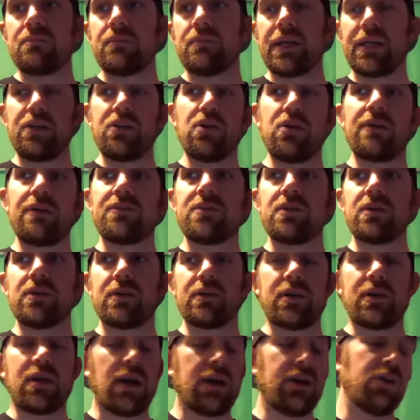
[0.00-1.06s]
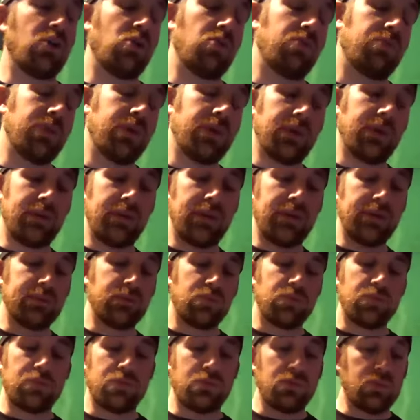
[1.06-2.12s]
like you don't have to cut it open and then
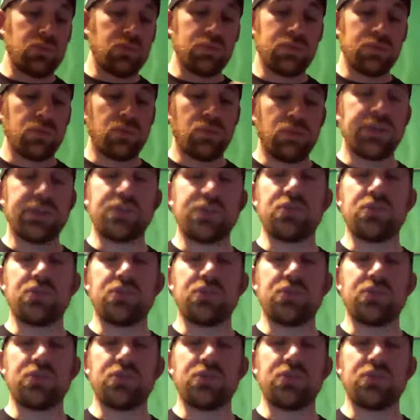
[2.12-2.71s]
redo.